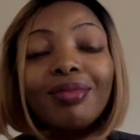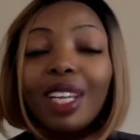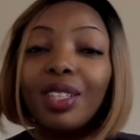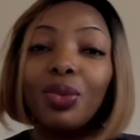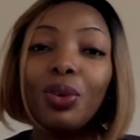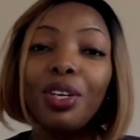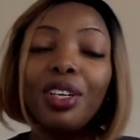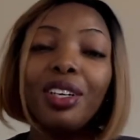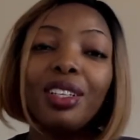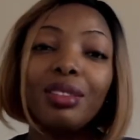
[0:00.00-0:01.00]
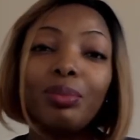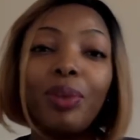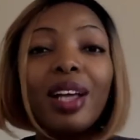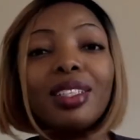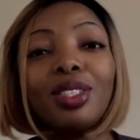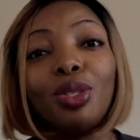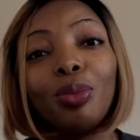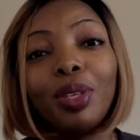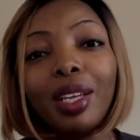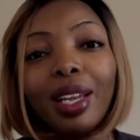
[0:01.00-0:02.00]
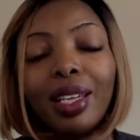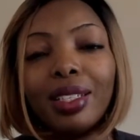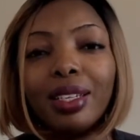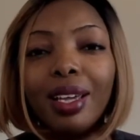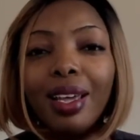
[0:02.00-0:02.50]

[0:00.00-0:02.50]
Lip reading: That's where you're gonna practice your BLS.